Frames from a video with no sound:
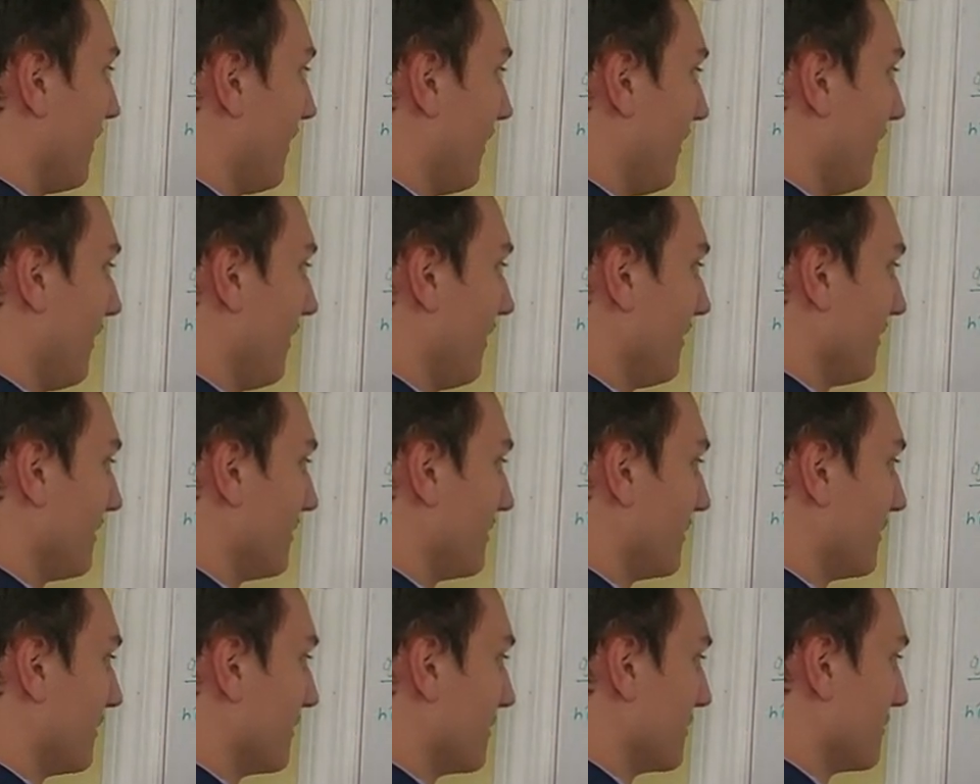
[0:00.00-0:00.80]

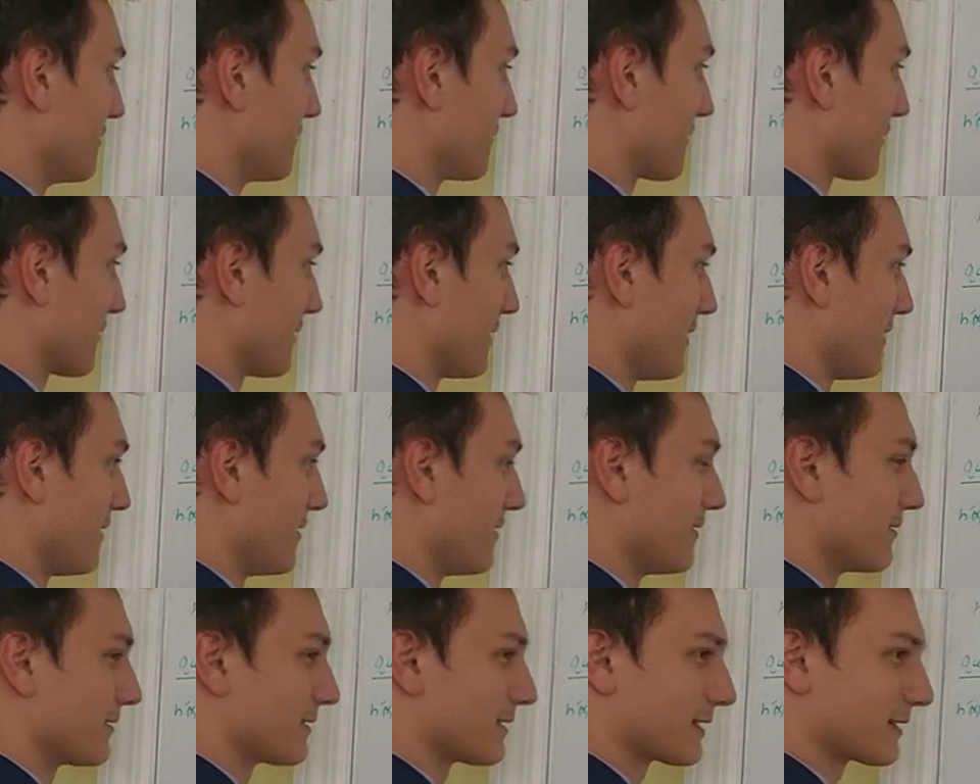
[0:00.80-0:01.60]
all over
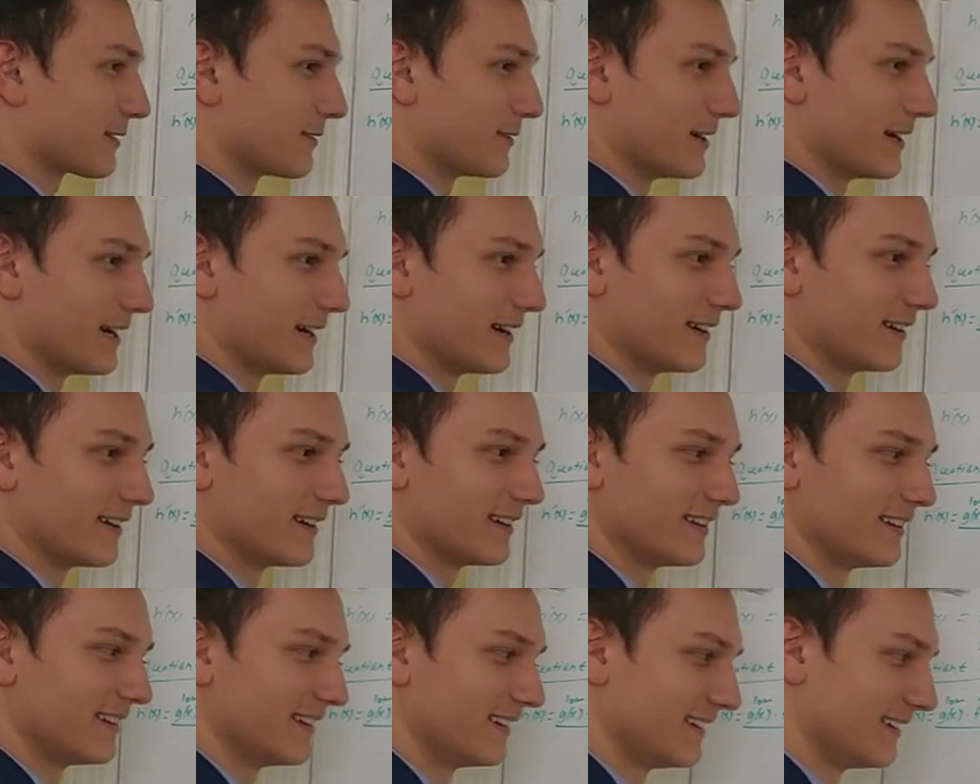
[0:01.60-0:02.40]
low
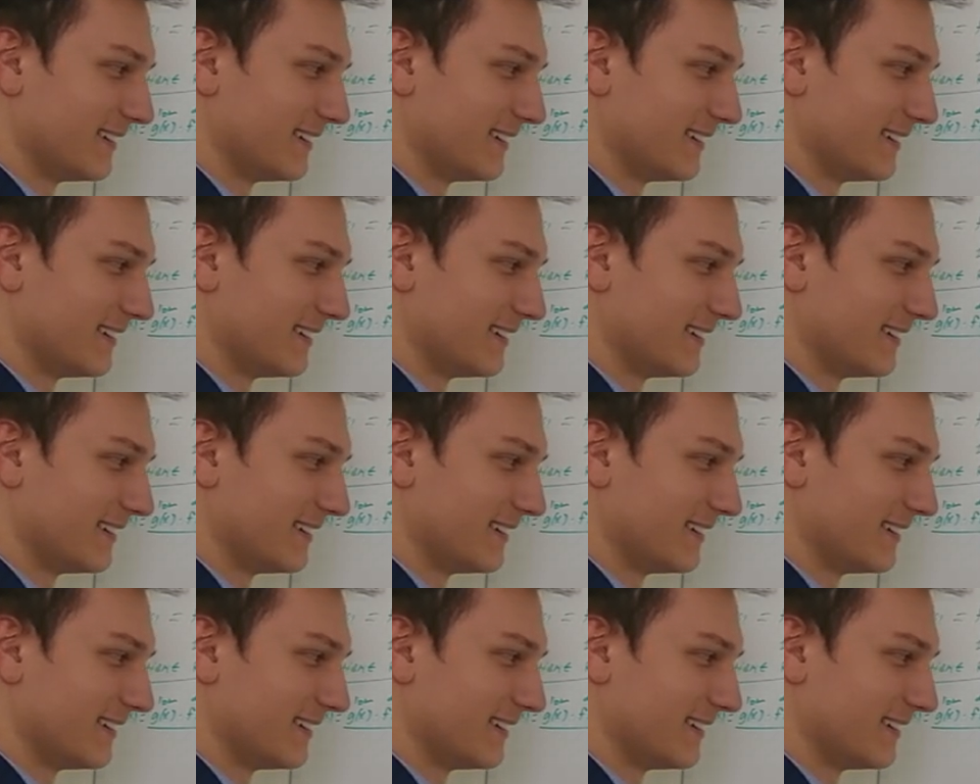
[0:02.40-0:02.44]
squared.